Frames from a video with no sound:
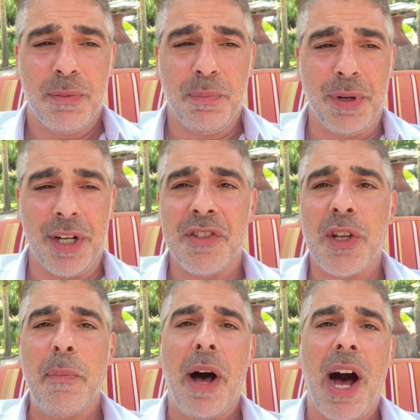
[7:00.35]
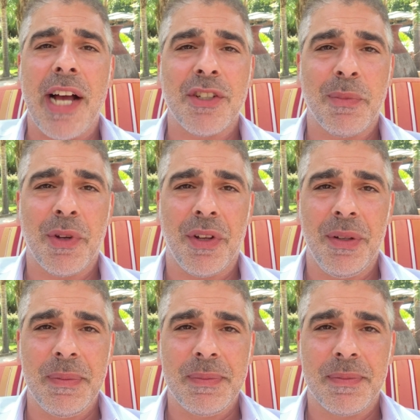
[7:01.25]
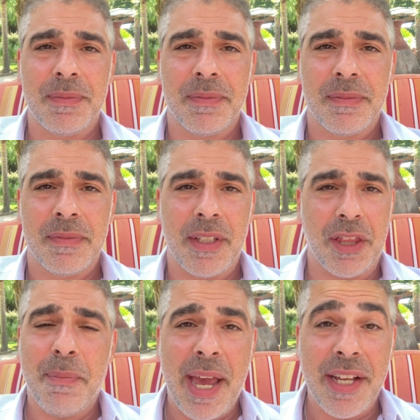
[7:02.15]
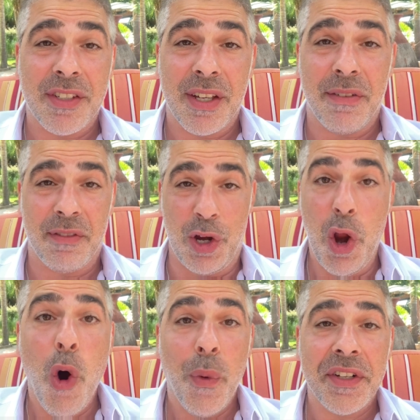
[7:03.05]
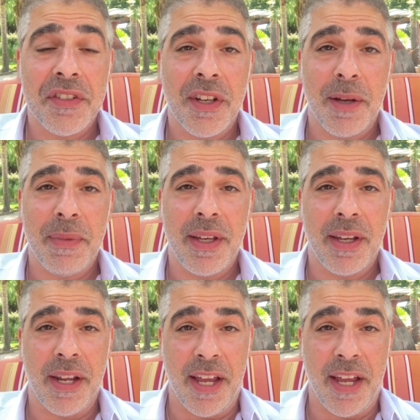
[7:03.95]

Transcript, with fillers: But is it possible that the banks know what's coming and